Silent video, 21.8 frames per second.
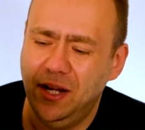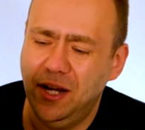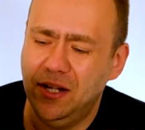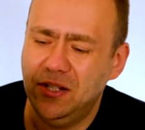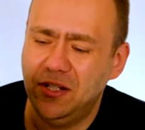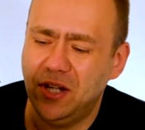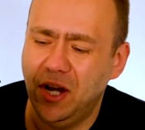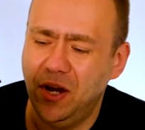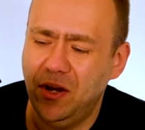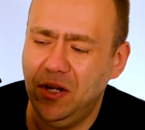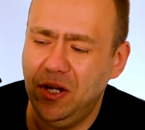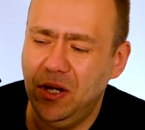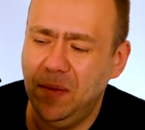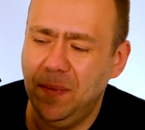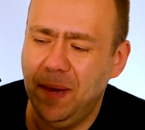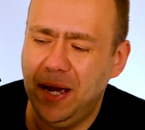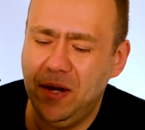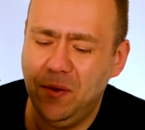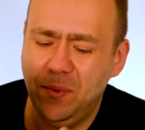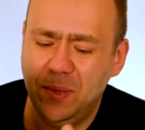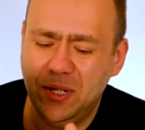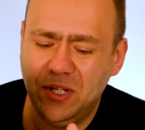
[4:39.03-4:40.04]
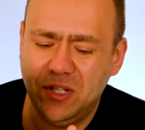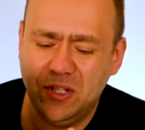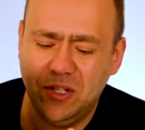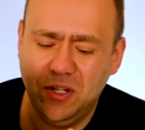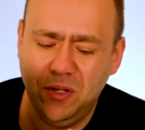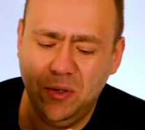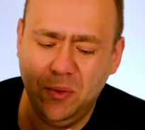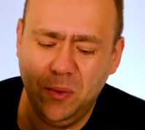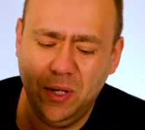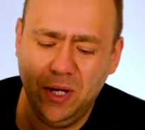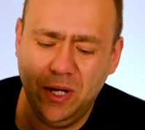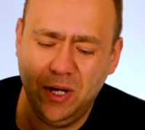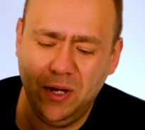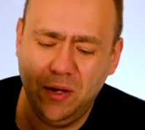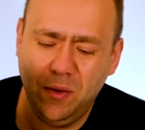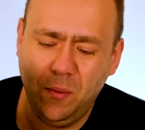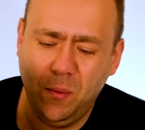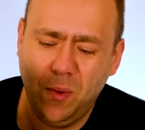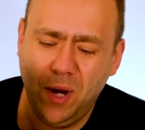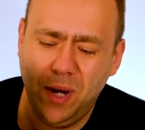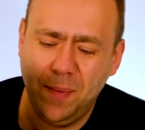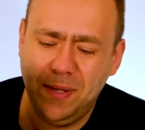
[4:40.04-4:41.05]
So you may wish to uh,
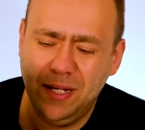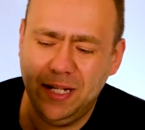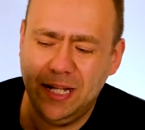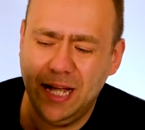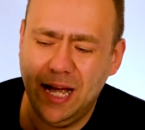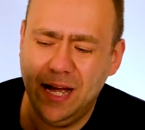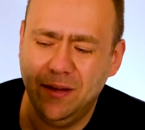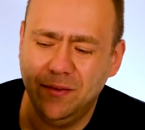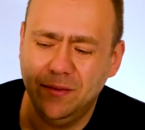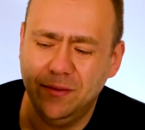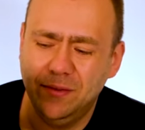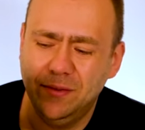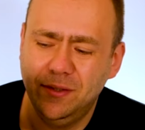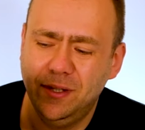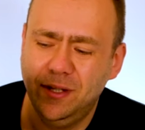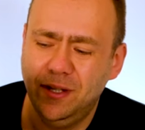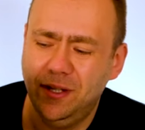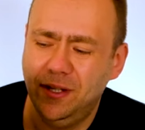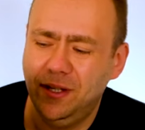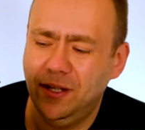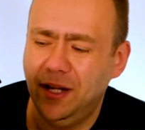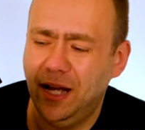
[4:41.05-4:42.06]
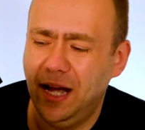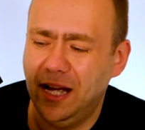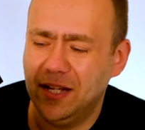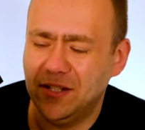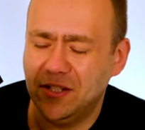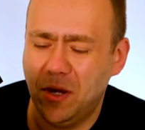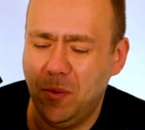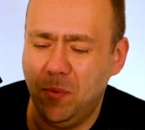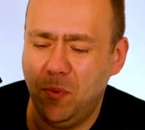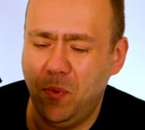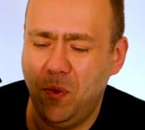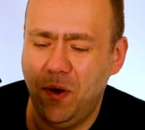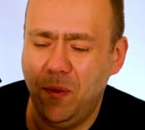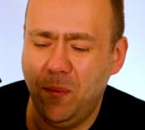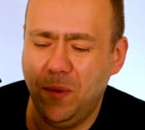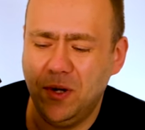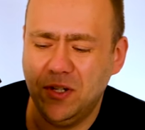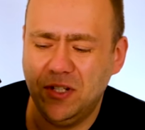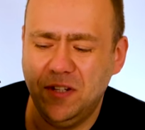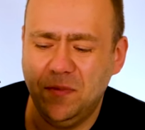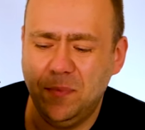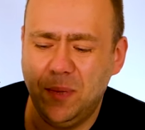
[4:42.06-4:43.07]
wipe it down at some point
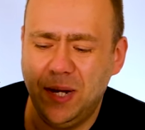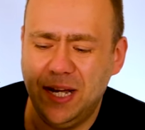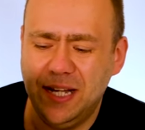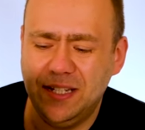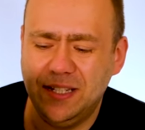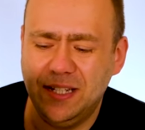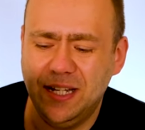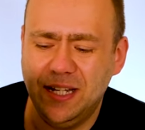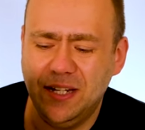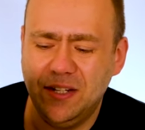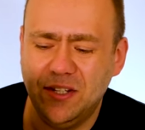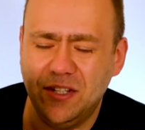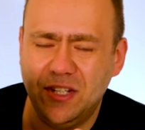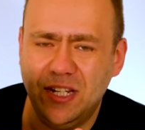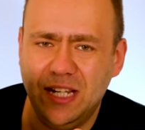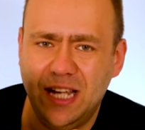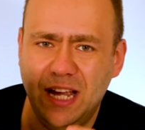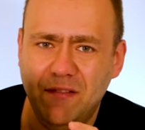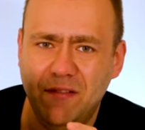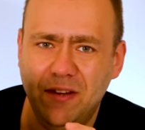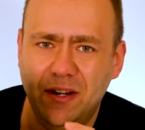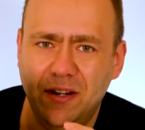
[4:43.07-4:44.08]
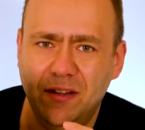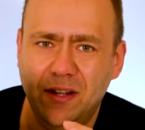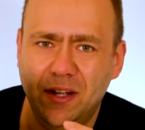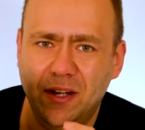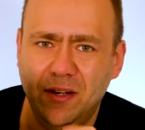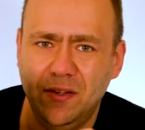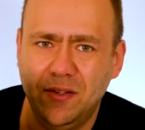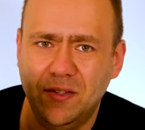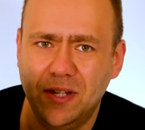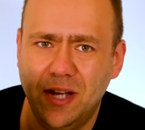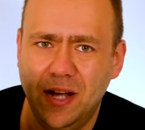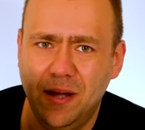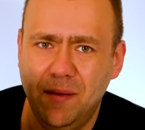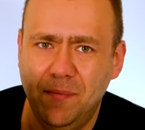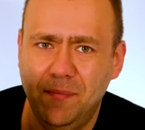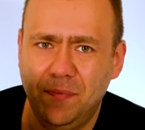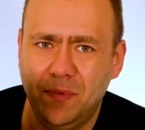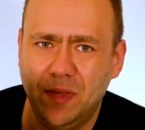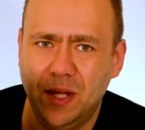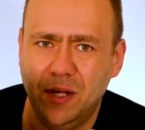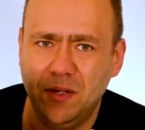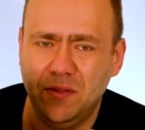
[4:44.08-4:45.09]
once you place it just to get rid of those um,
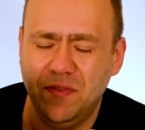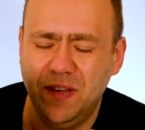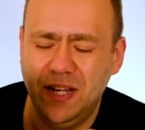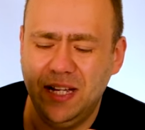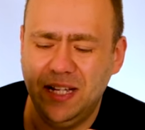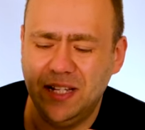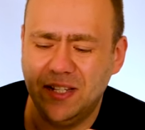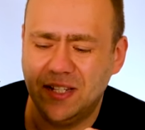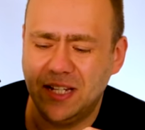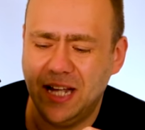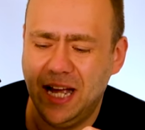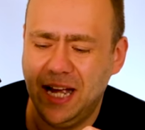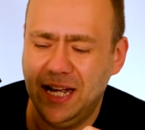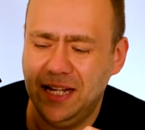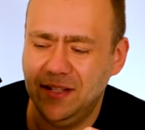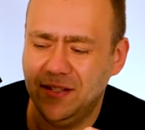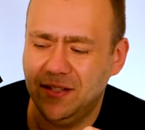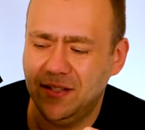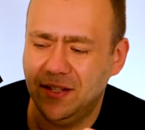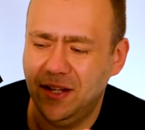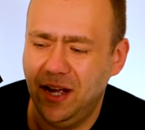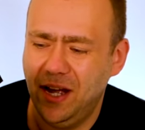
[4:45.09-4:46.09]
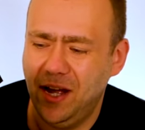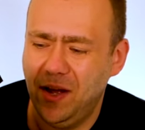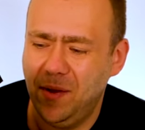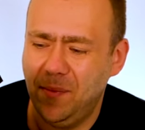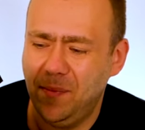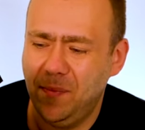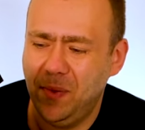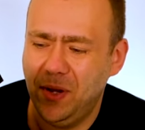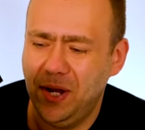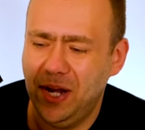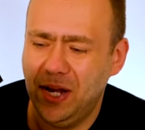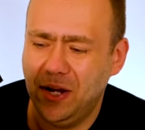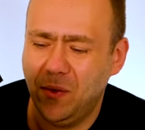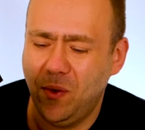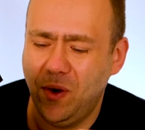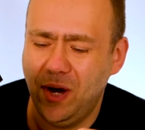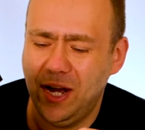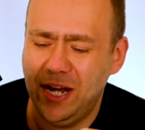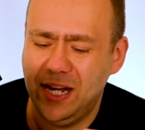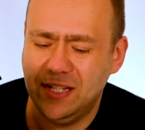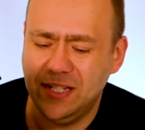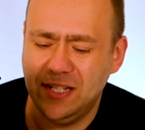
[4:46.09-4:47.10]
those finger stains. Um, but they're
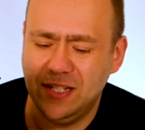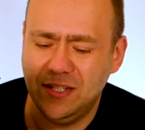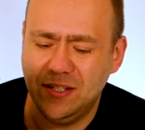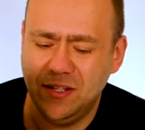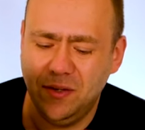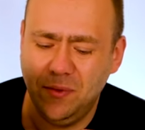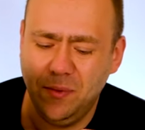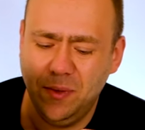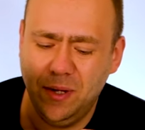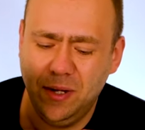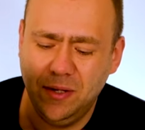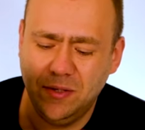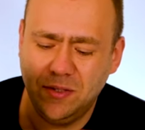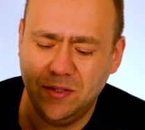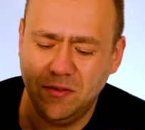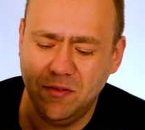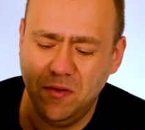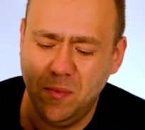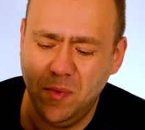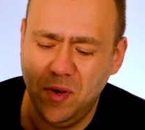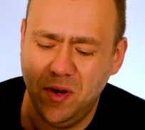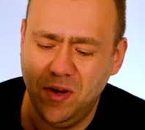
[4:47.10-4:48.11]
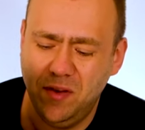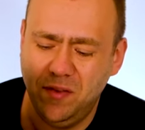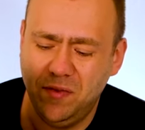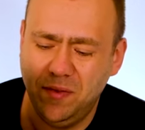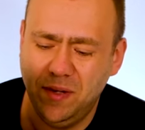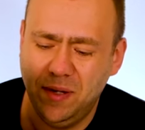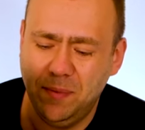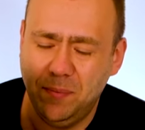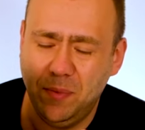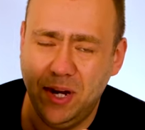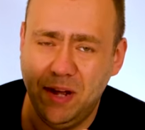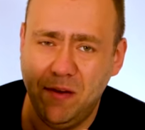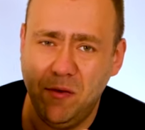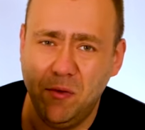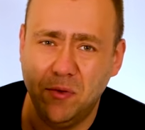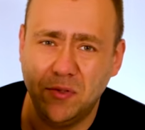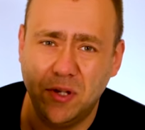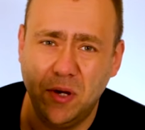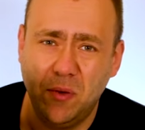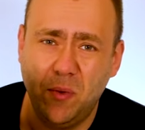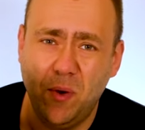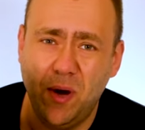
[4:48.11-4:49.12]
quite easy to uh, to remove, and but they're
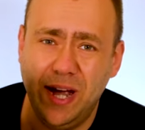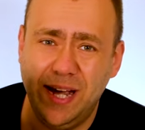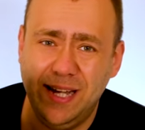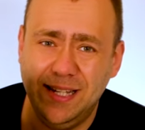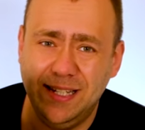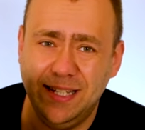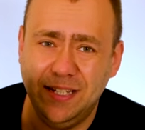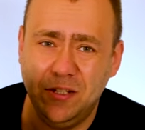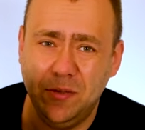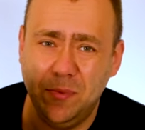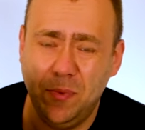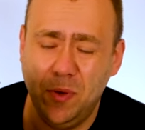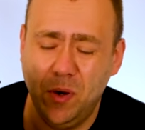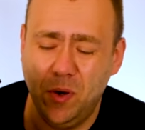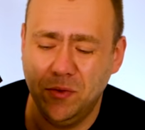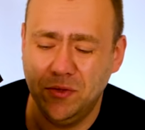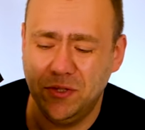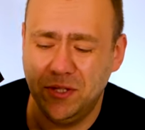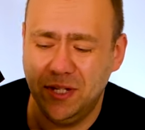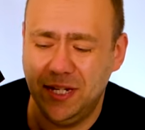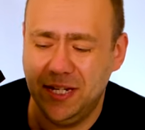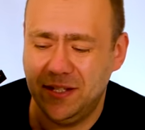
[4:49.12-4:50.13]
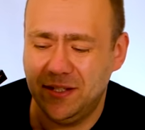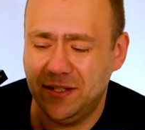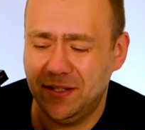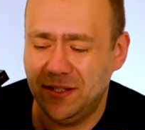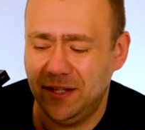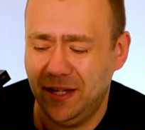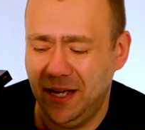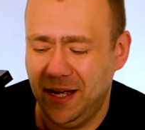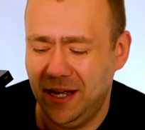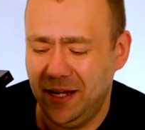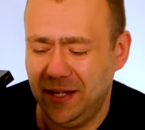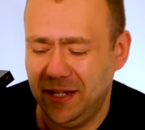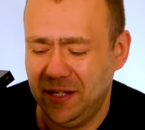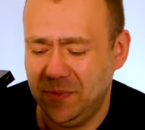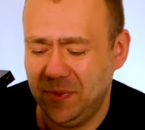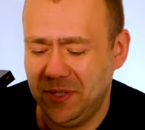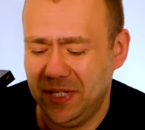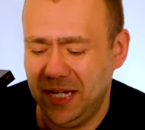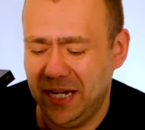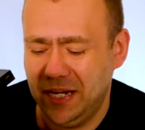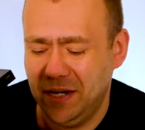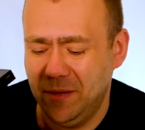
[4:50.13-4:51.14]
also quite easy to put onto this uh, this
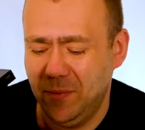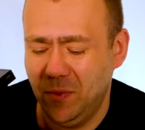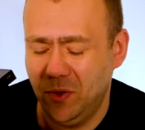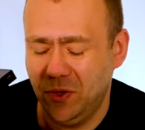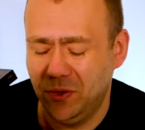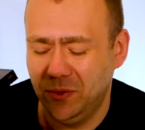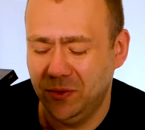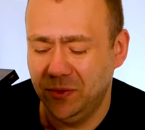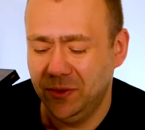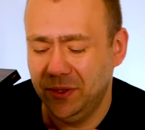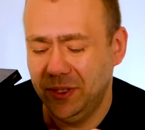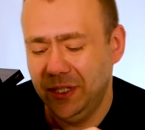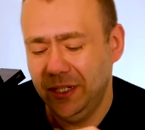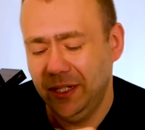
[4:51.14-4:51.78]
particular model.